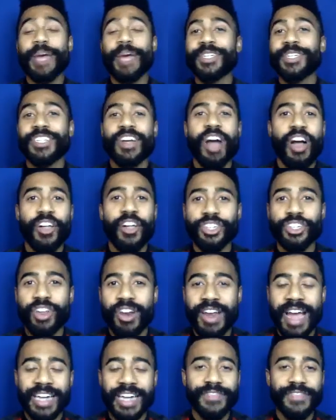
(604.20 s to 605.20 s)
I went to college on an
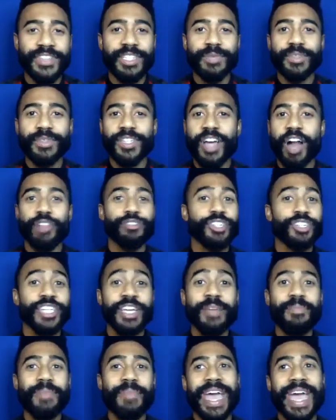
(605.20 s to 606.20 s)
activism
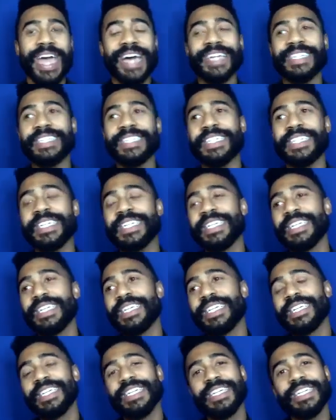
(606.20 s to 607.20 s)
scholarship, and
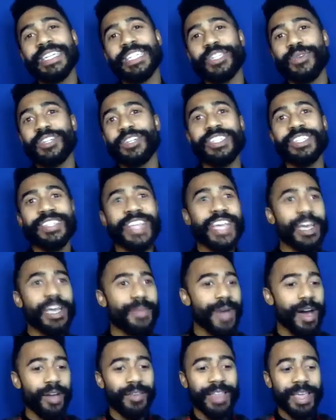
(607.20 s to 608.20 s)
so I just think
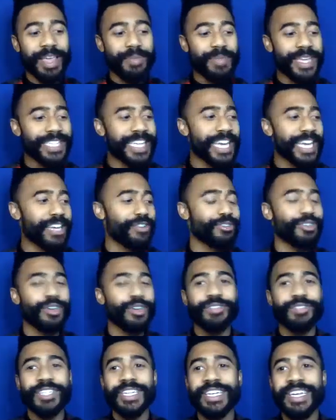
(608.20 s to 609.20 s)
about like me 10 years ago
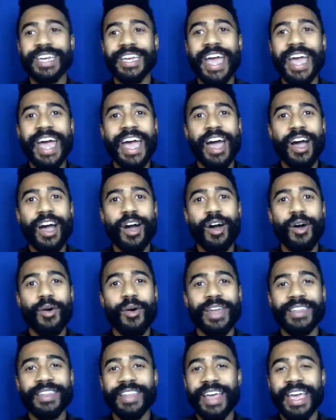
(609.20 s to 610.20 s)
to now,
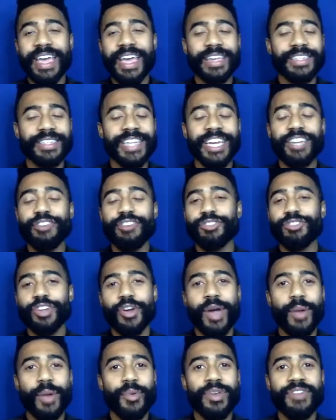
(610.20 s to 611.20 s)
and like 10 years ago
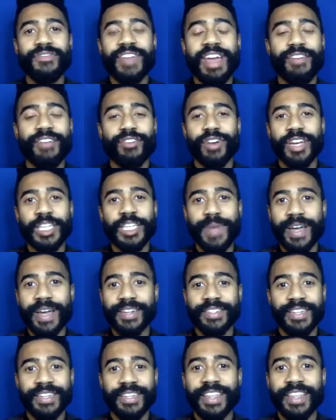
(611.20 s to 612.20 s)
I would have never
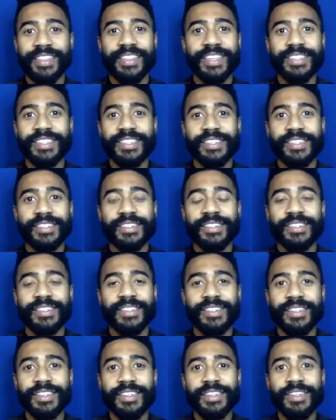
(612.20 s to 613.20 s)
expected that this is
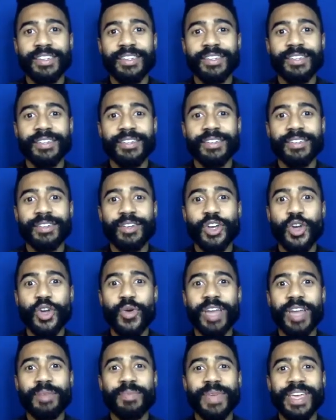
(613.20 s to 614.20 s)
who
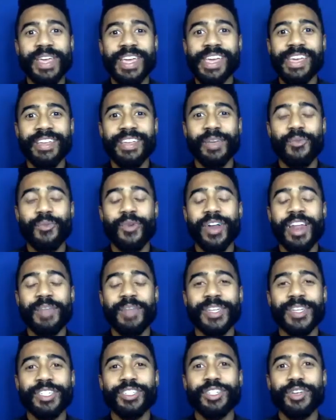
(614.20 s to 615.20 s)
I'd be, like what I'd
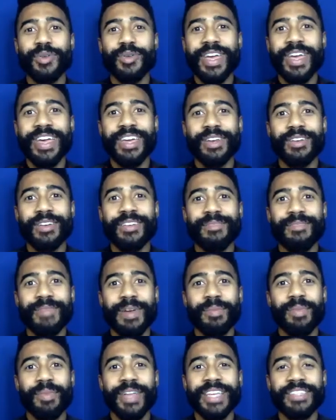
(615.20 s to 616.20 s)
be doing and my
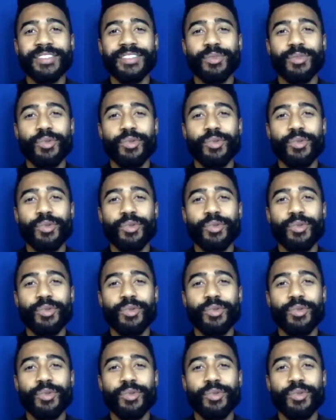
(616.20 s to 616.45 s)
place in the